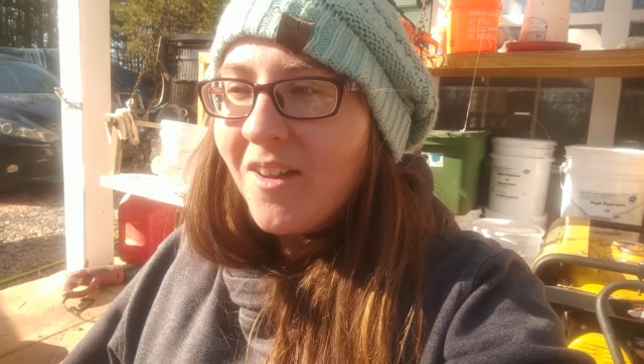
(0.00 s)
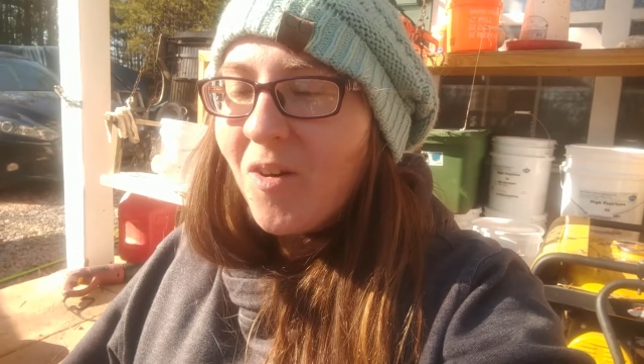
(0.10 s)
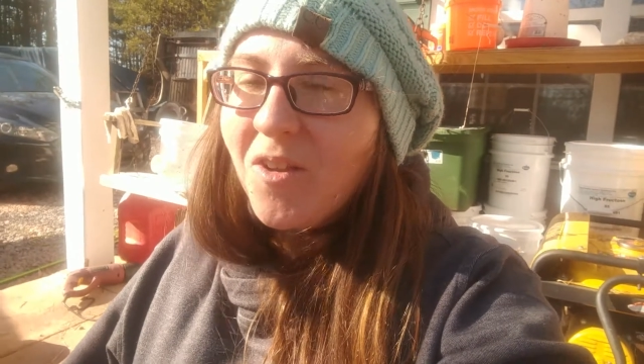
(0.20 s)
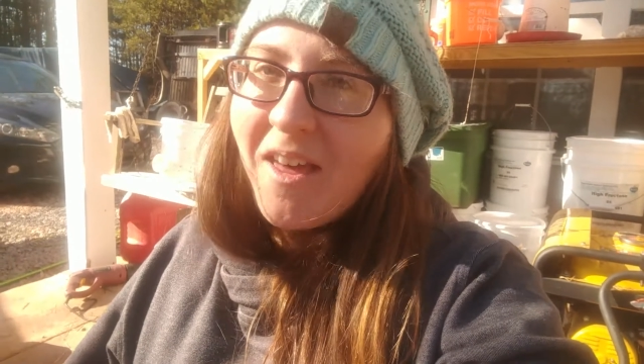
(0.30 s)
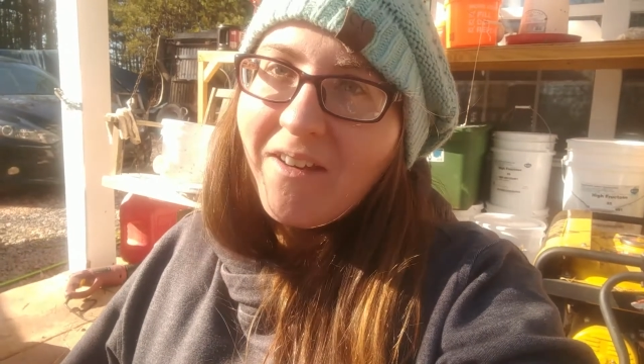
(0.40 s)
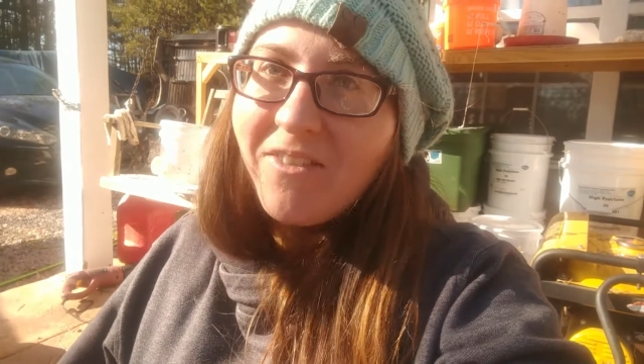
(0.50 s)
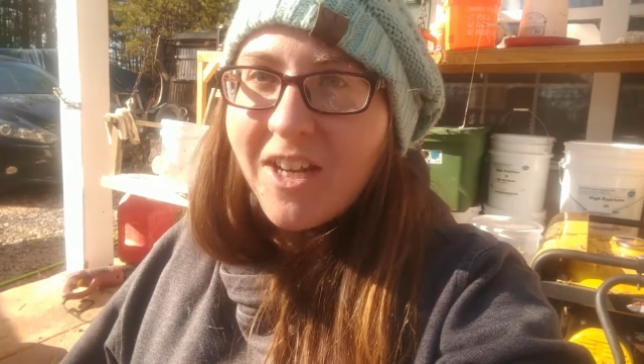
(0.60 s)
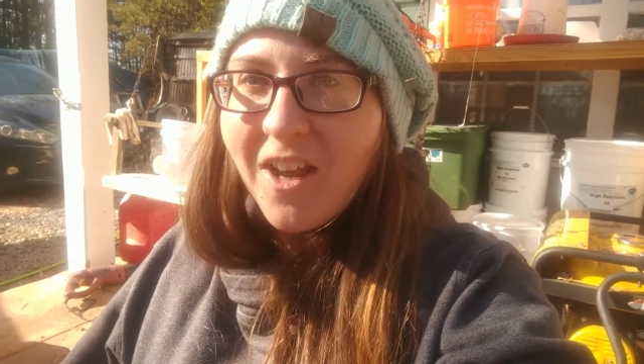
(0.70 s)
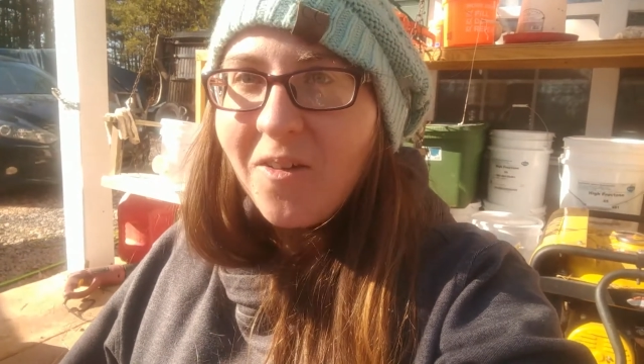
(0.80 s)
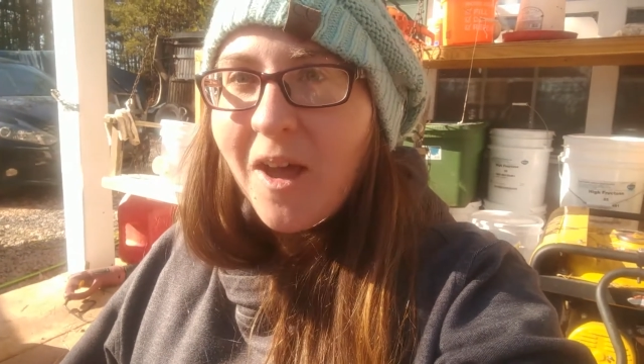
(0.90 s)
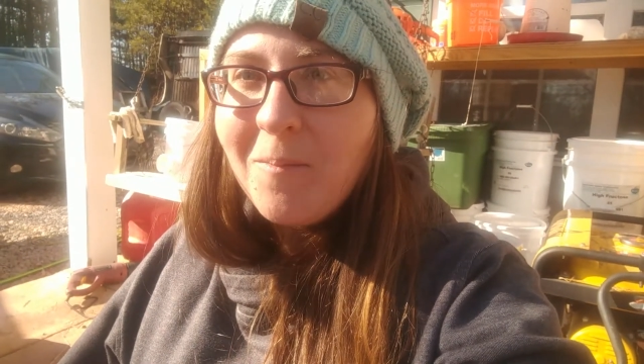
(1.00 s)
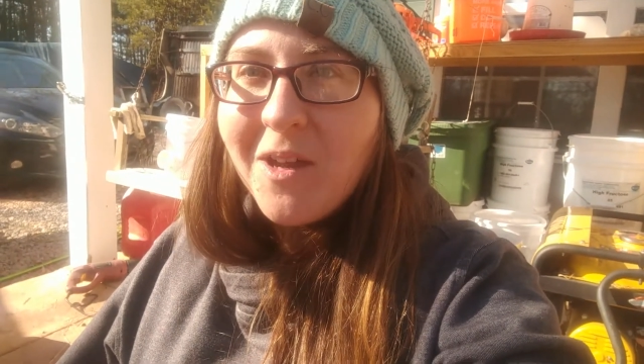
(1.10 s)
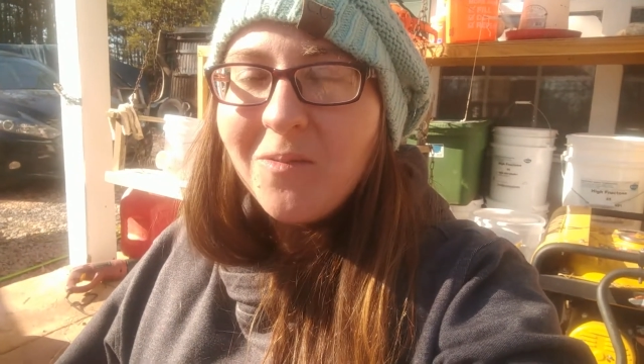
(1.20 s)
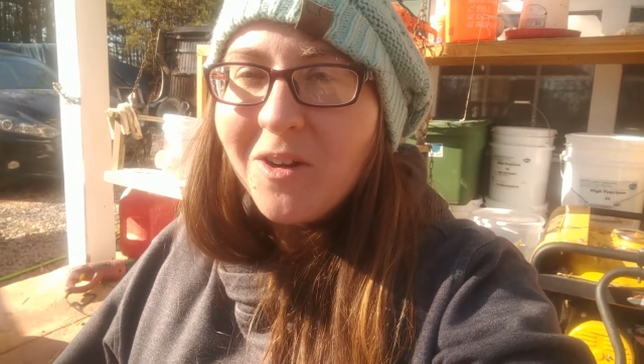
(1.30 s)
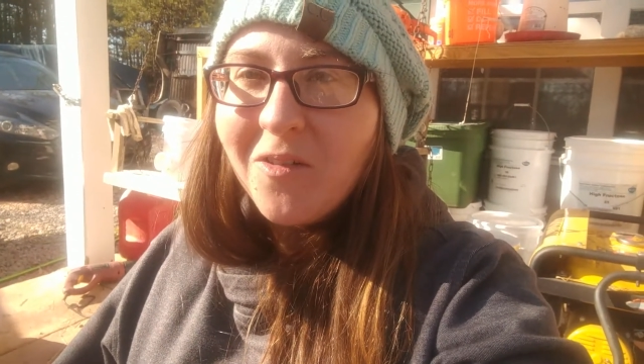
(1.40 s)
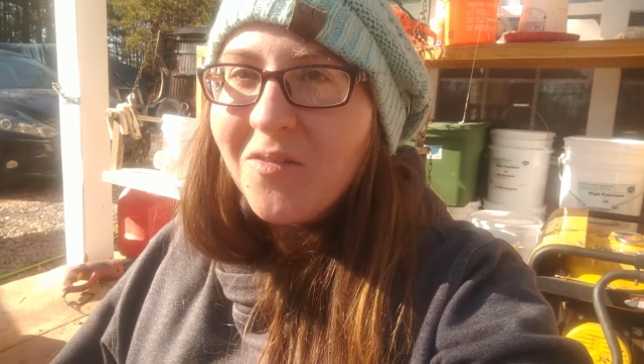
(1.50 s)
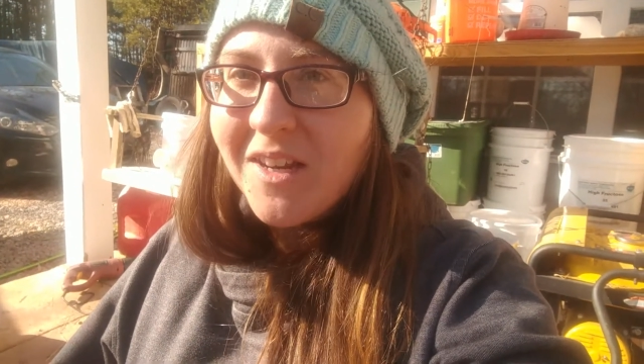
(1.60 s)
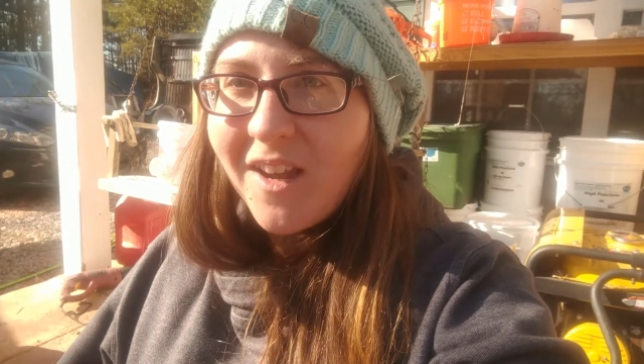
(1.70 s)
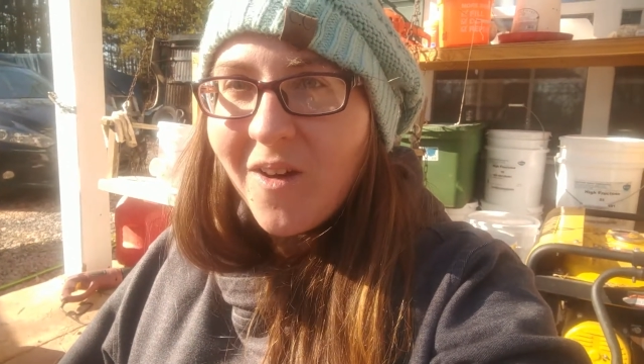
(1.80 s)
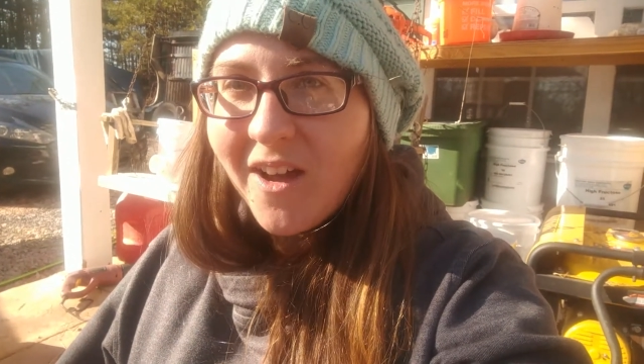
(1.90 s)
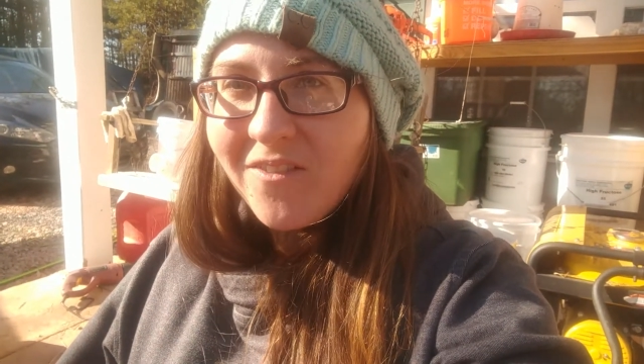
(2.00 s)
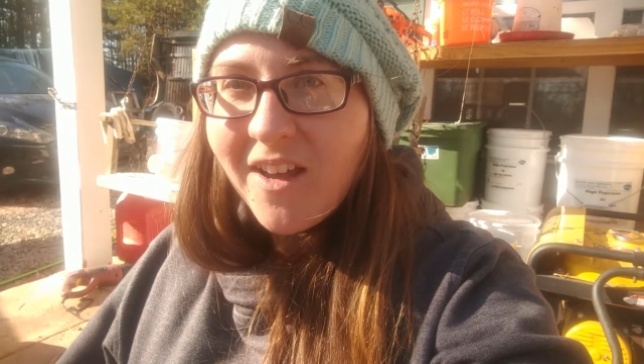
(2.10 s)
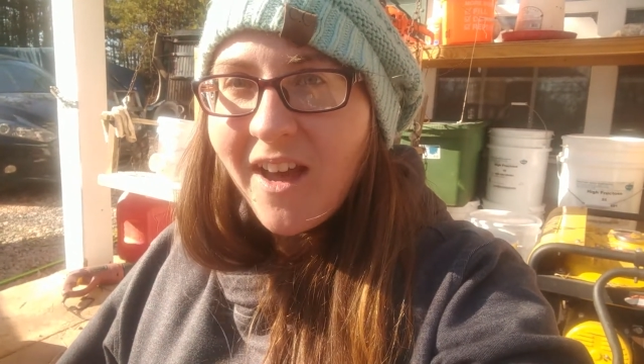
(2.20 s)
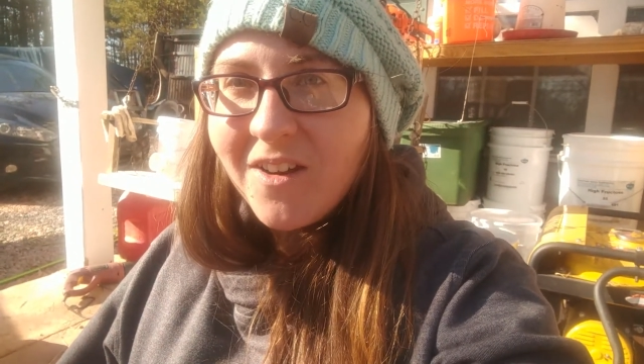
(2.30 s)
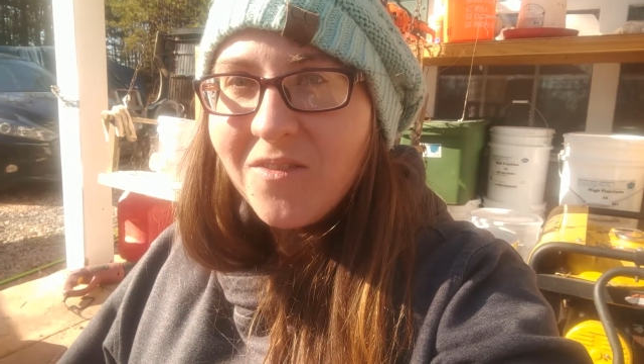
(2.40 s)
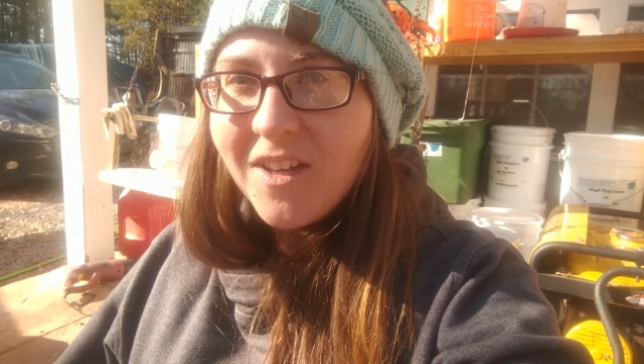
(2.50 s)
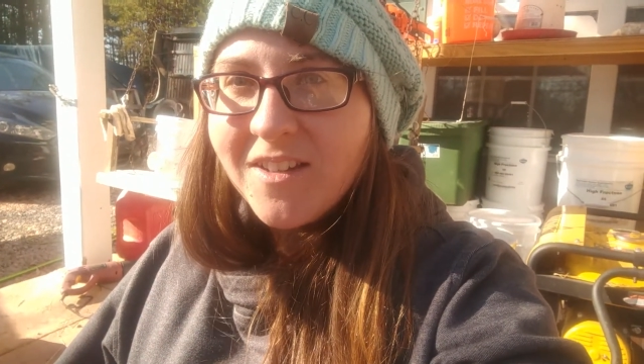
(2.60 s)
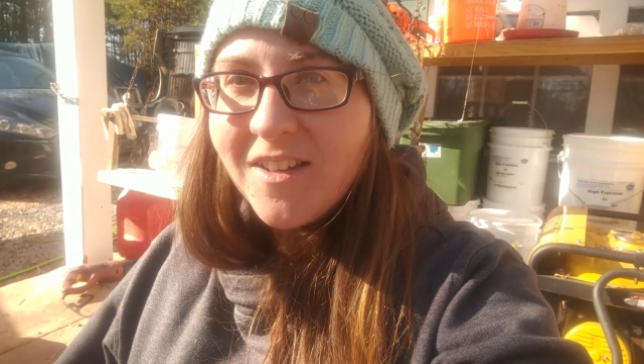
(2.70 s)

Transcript: or that video. I made one whole video out of it.